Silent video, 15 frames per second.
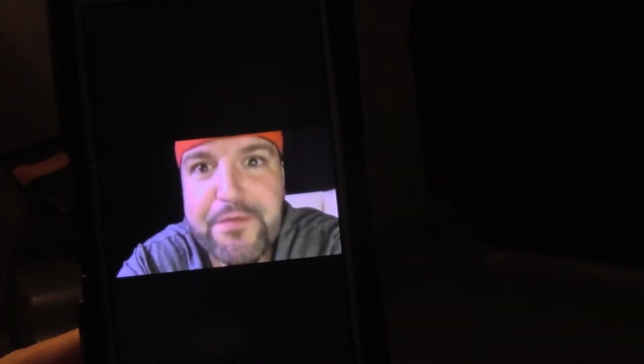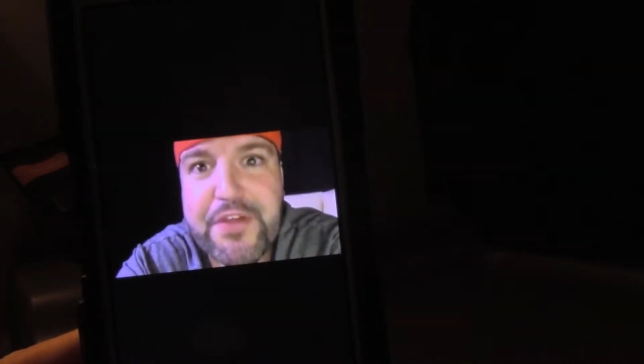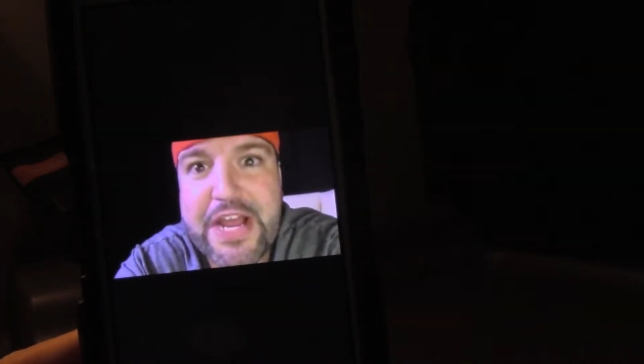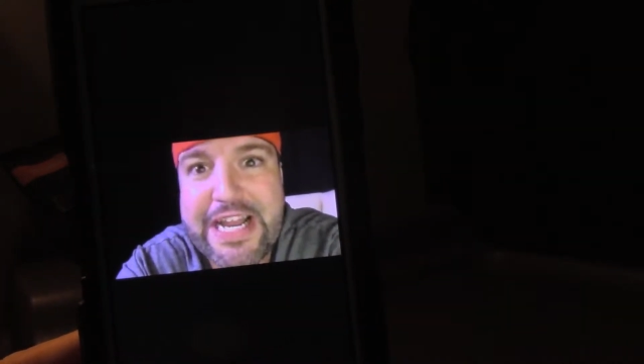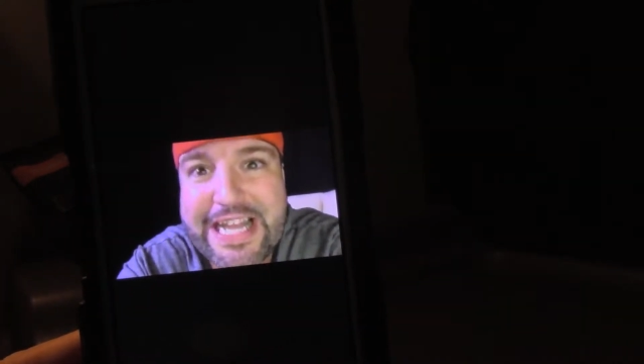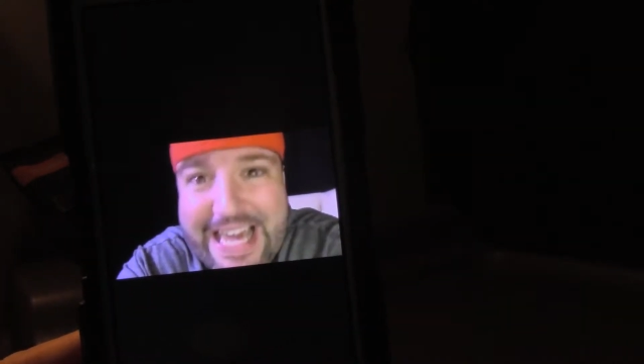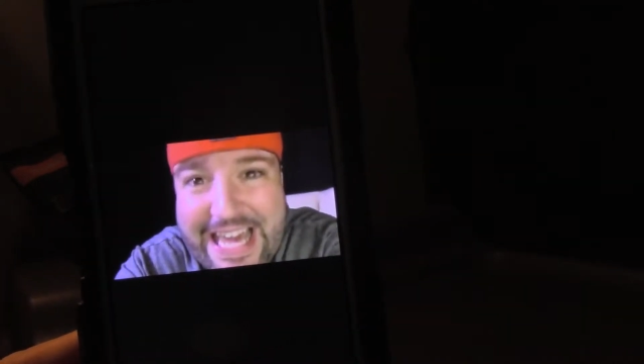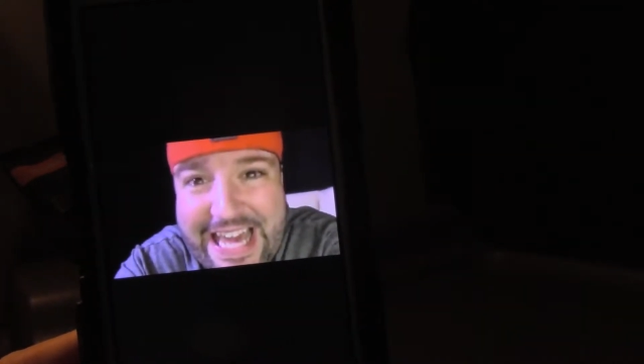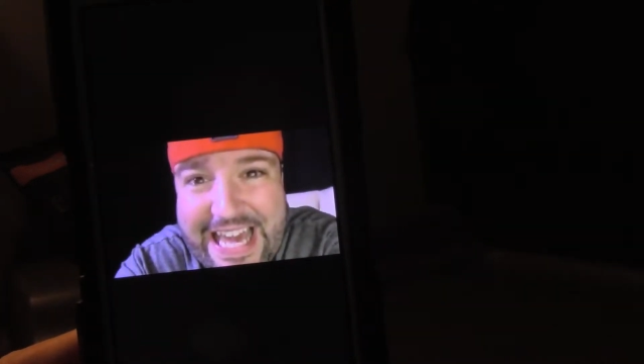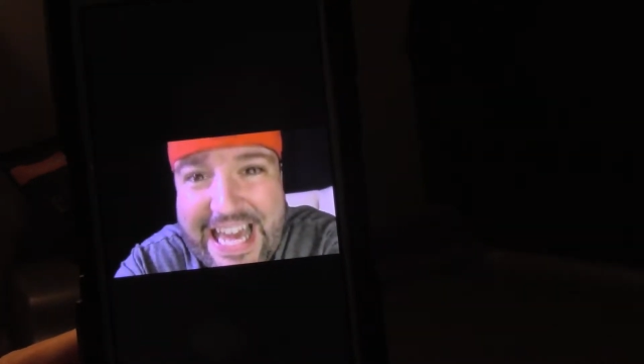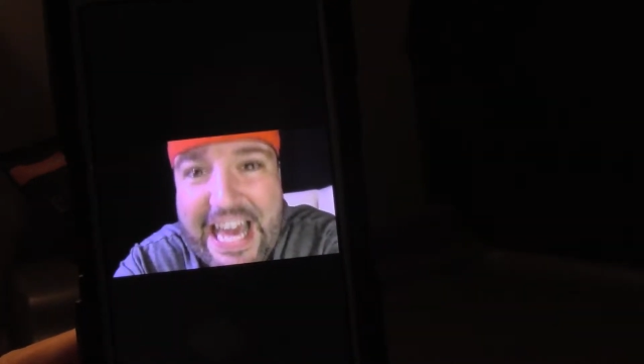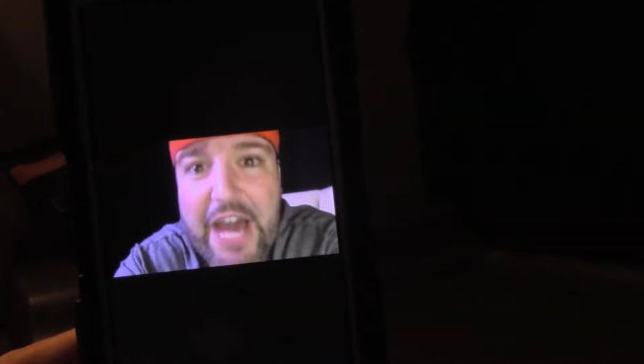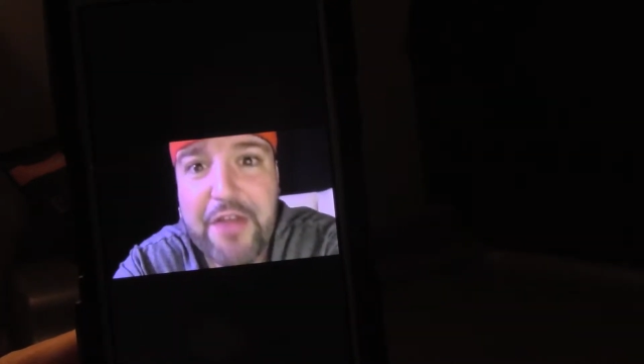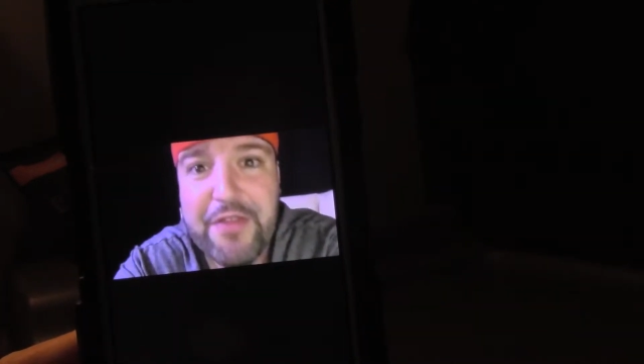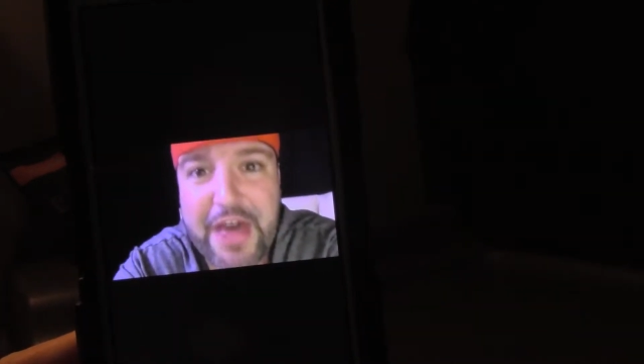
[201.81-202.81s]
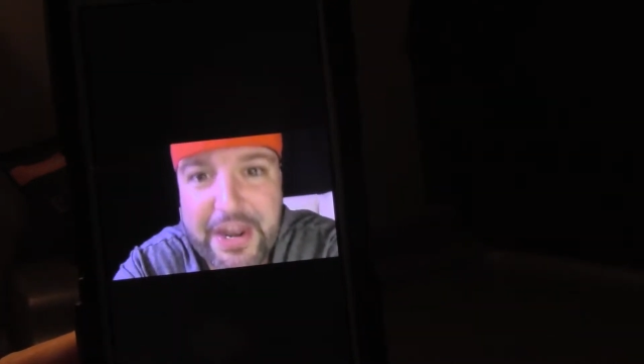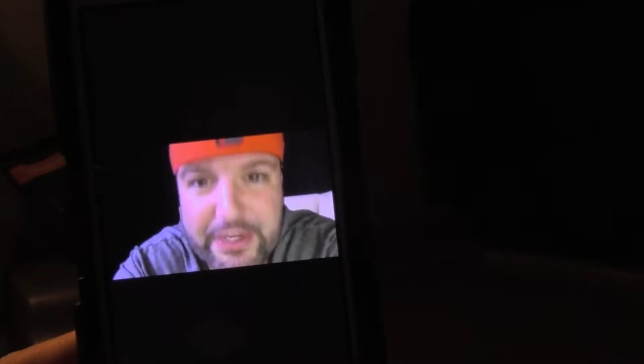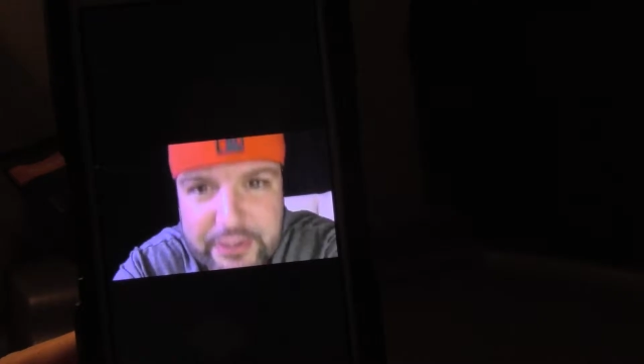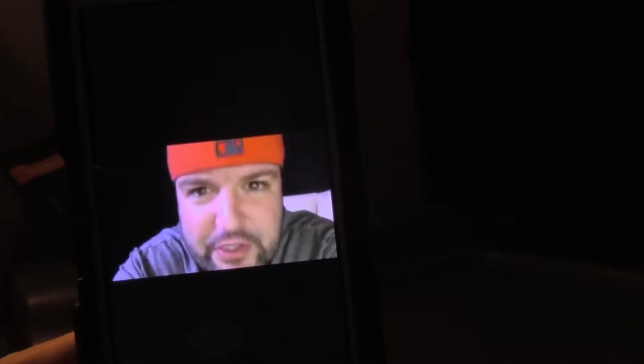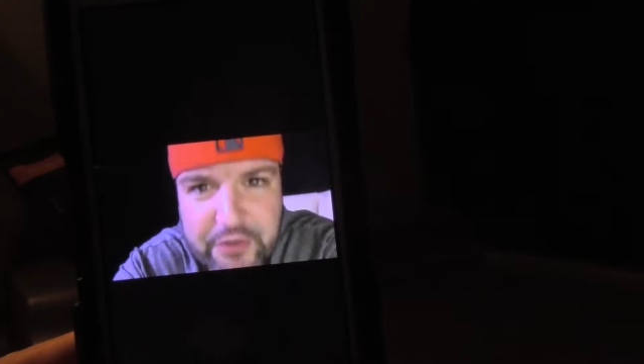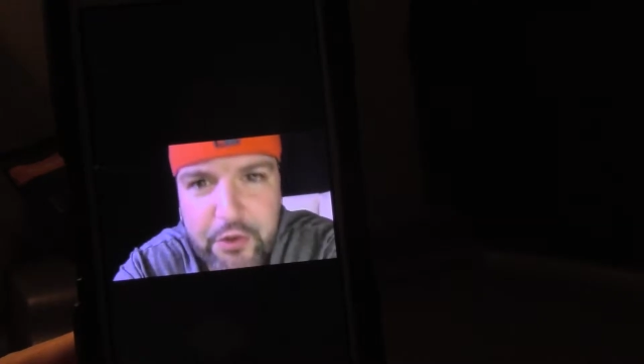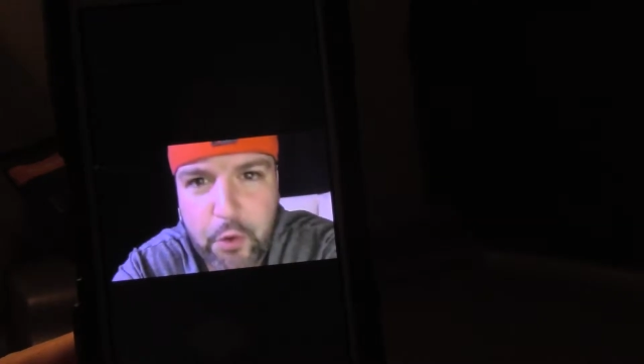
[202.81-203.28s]
than he that
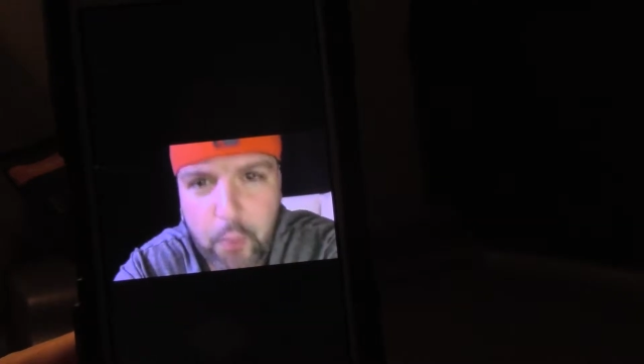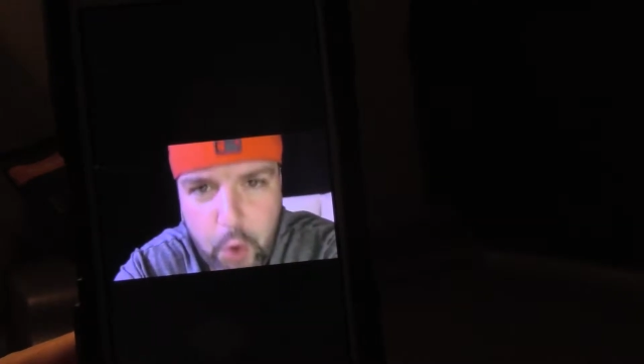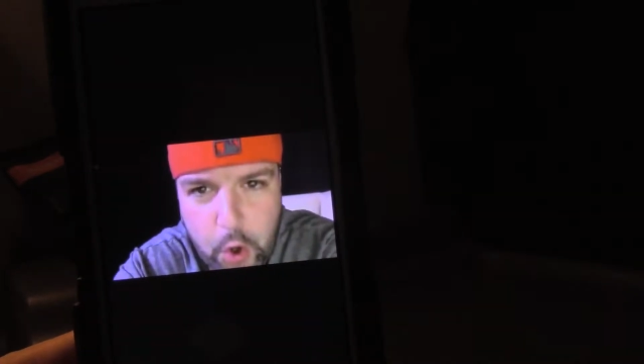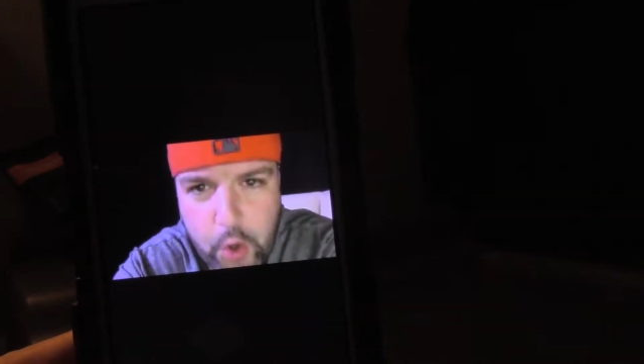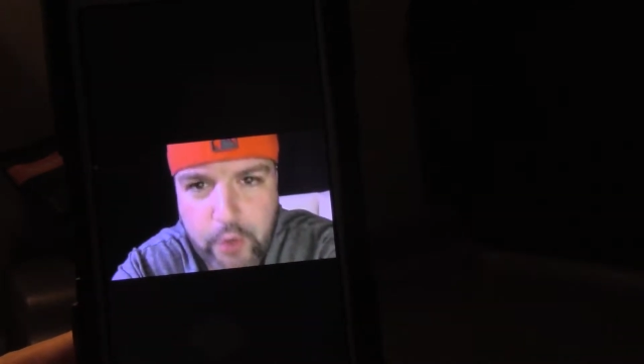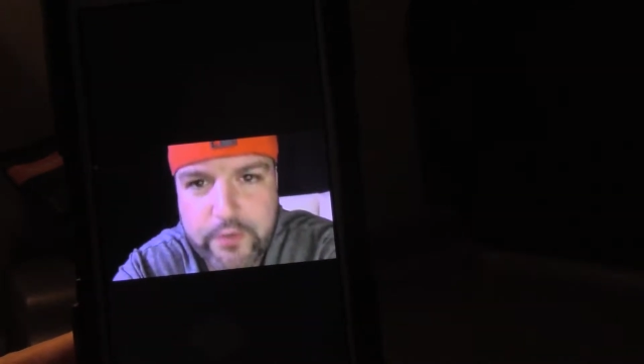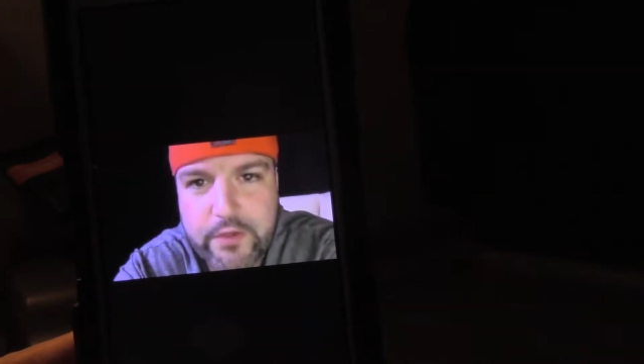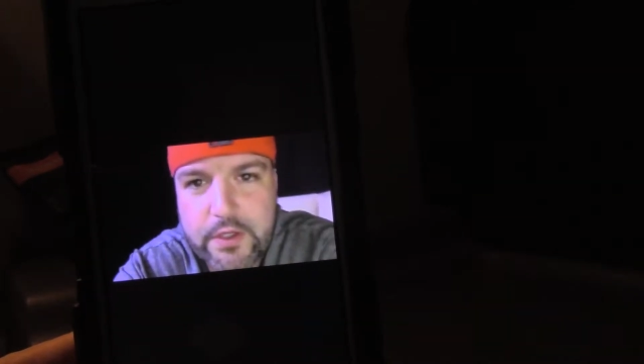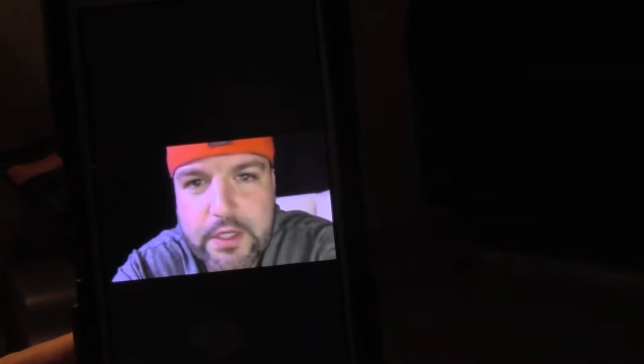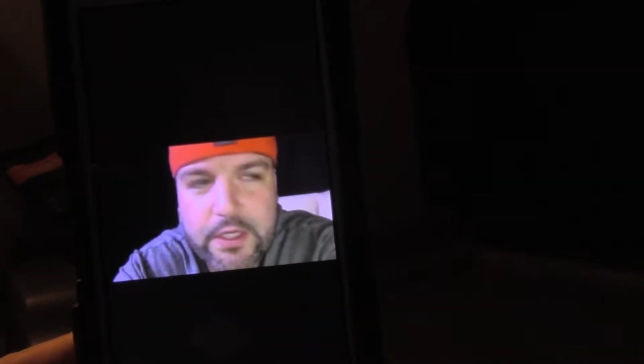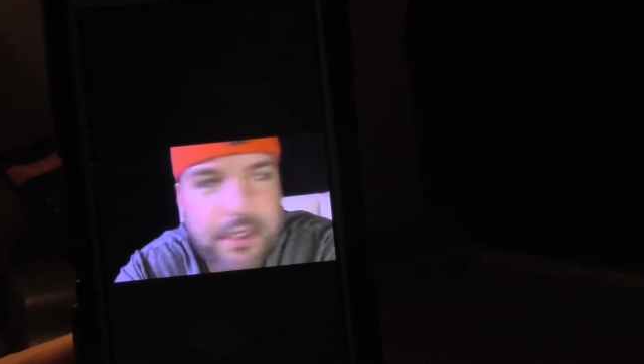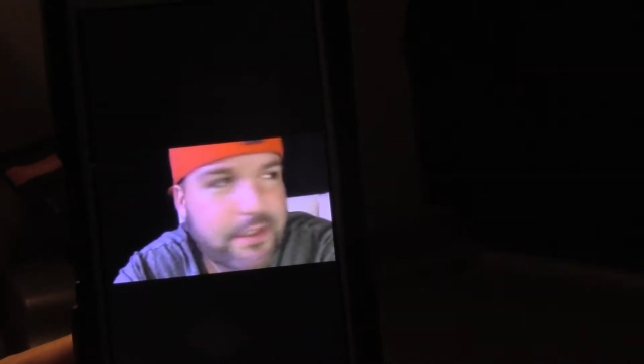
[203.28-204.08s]
is in the world.